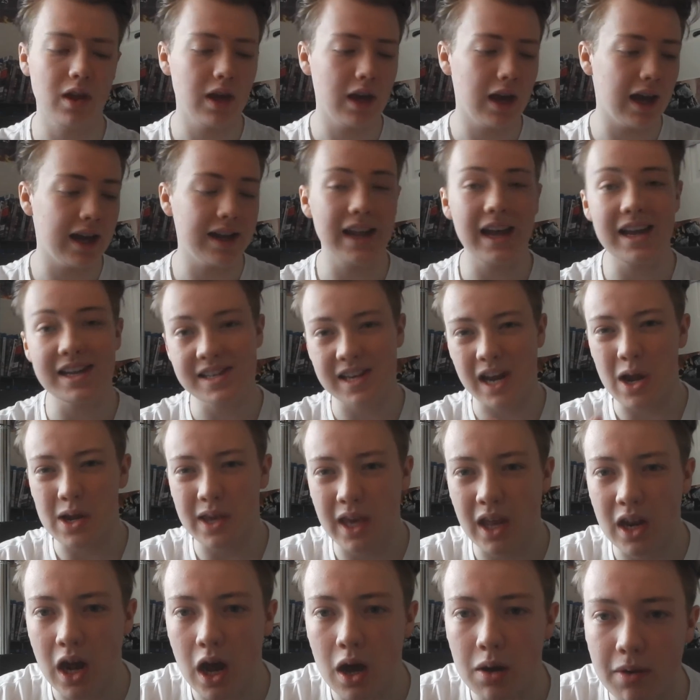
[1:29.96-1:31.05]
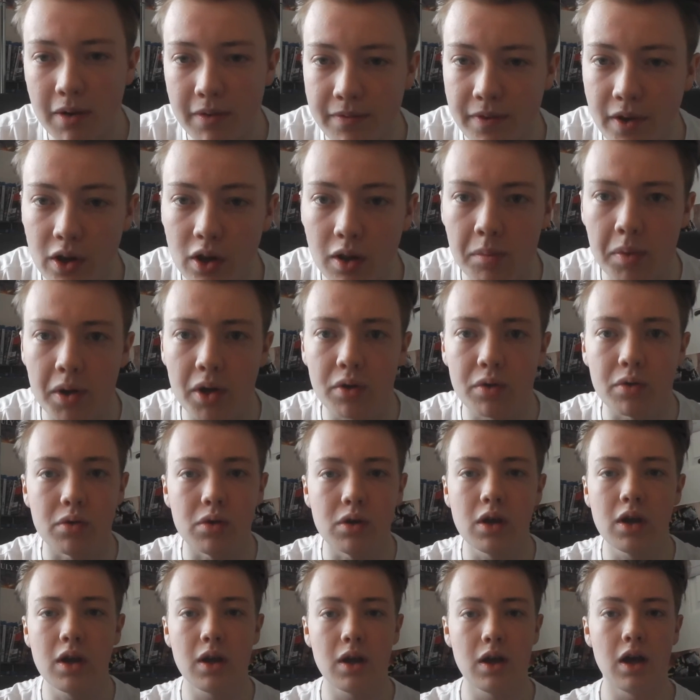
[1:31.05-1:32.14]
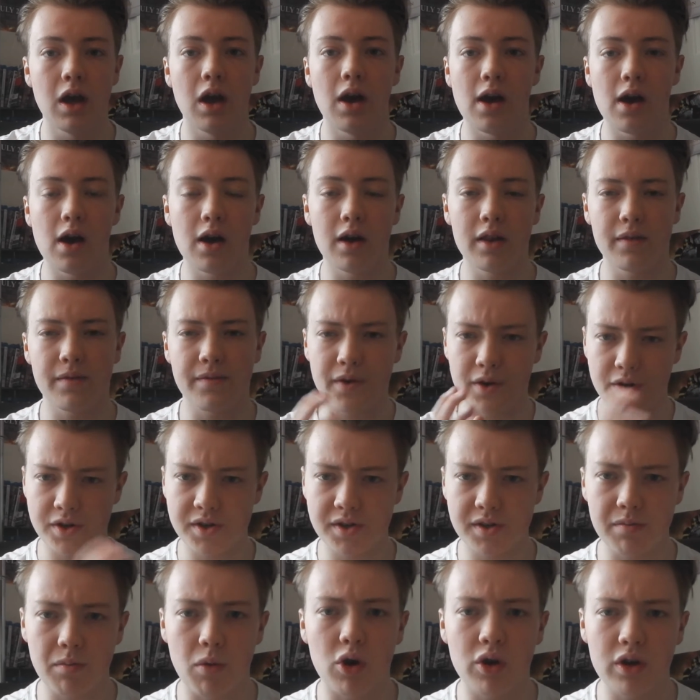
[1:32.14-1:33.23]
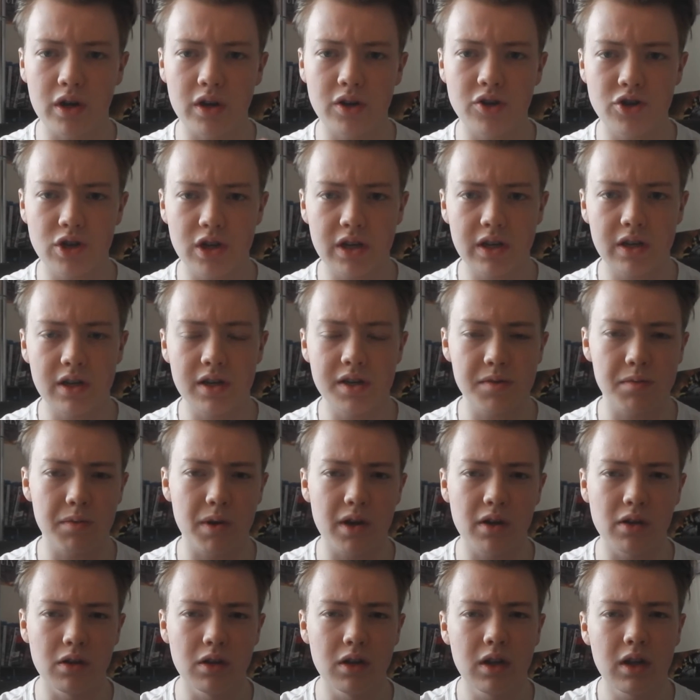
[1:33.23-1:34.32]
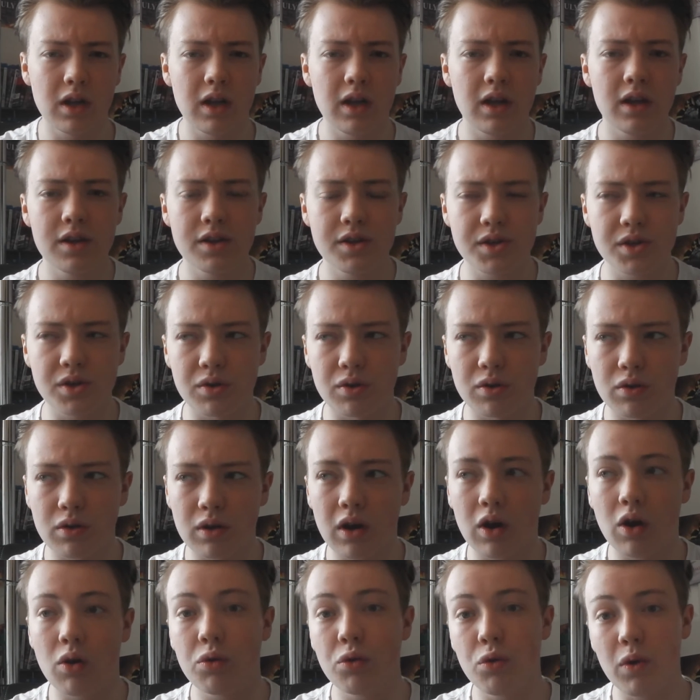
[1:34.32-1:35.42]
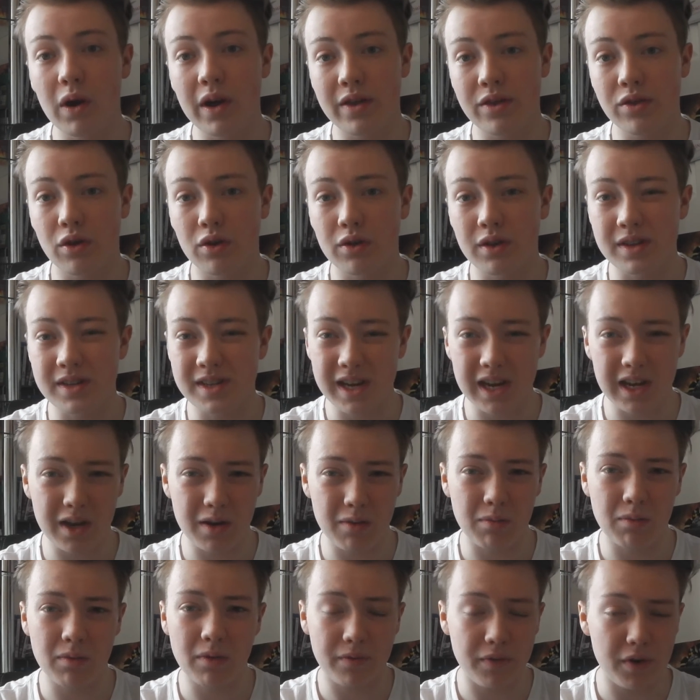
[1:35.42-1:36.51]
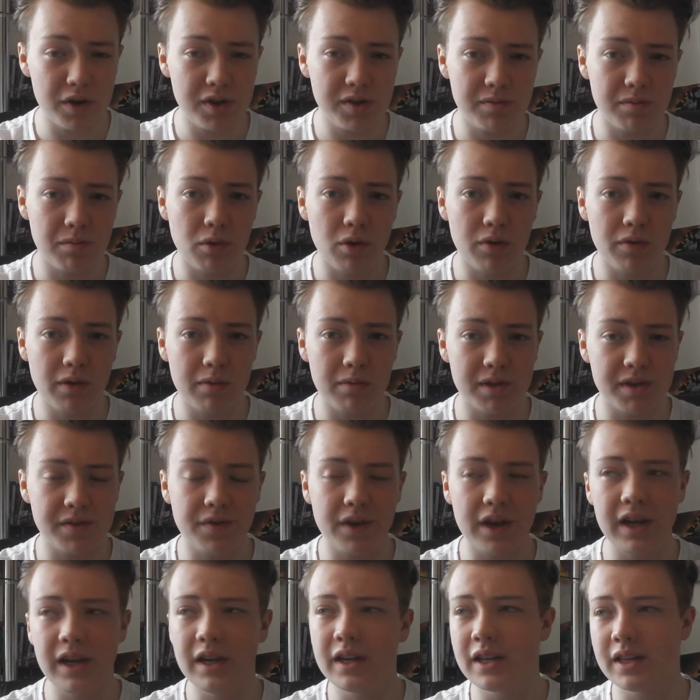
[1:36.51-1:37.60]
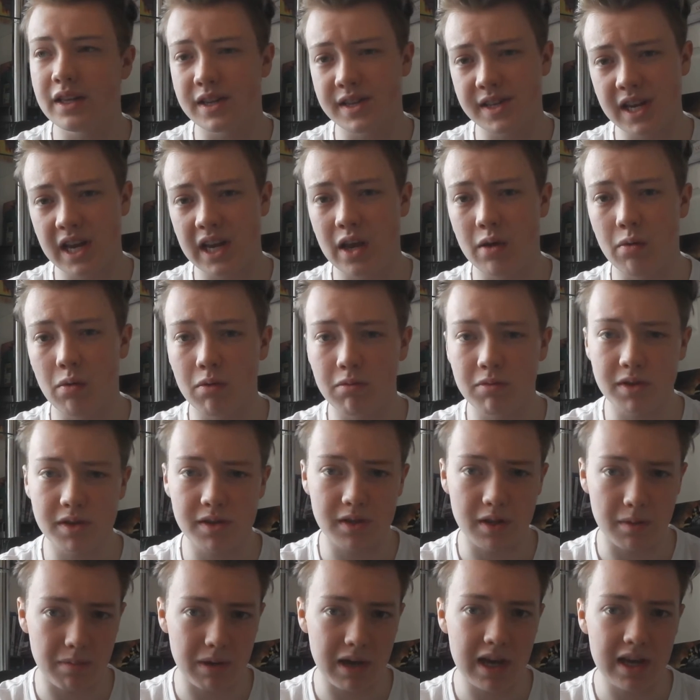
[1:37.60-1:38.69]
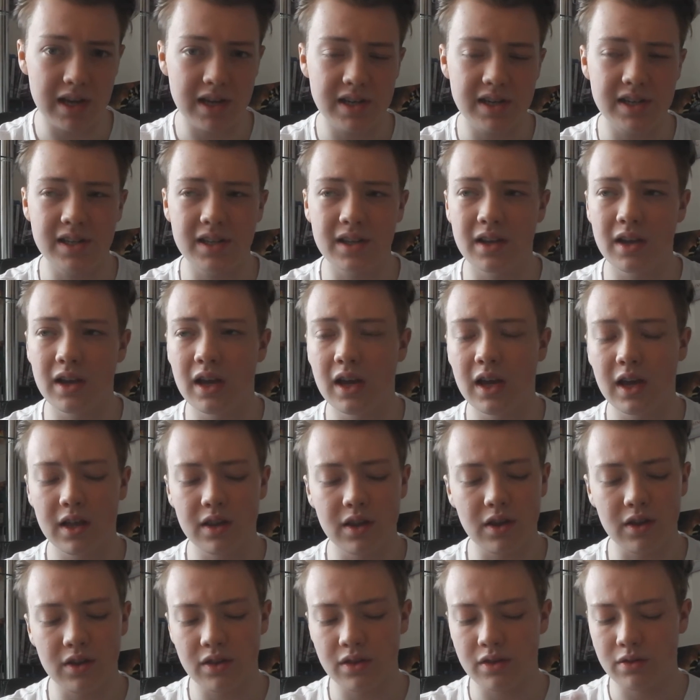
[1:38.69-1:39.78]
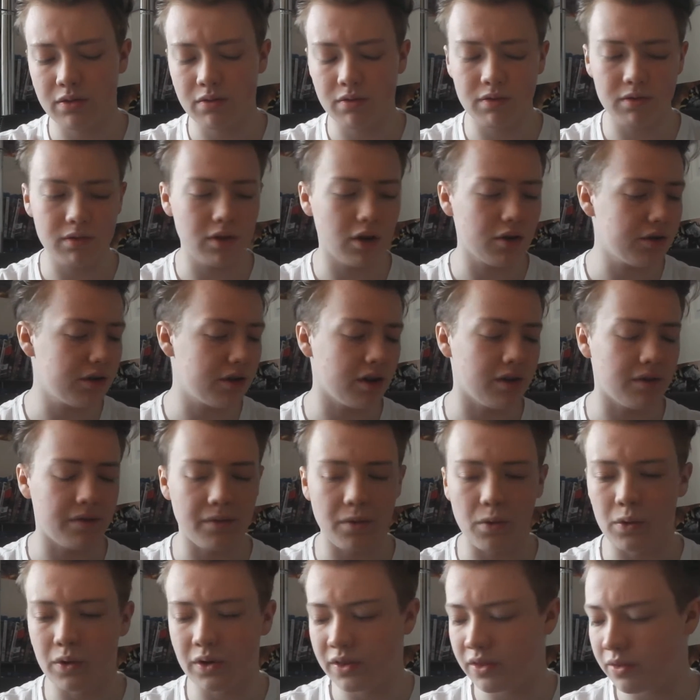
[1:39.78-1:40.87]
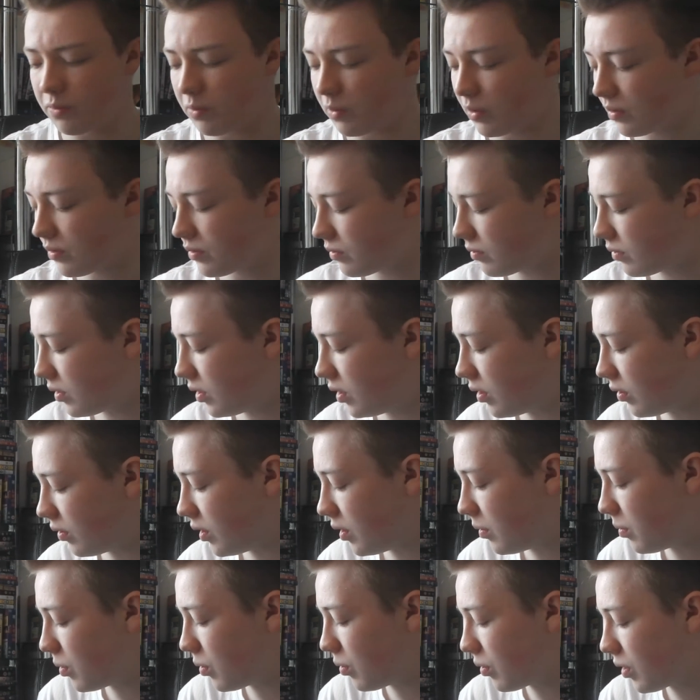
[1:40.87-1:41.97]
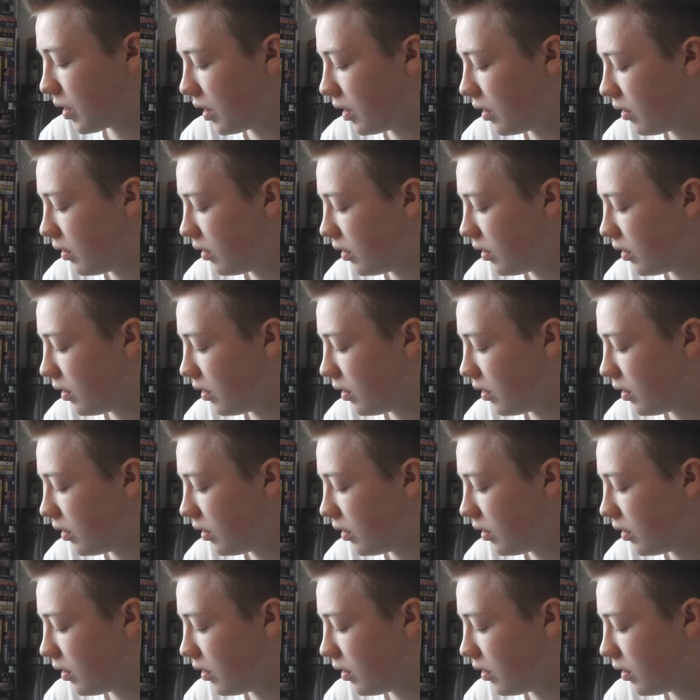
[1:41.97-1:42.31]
and that's kind of how I felt about the first Mockingjay as well. So, although I thought the first movie was fine and the second one was the best, the third and fourth were, you know, they were okay.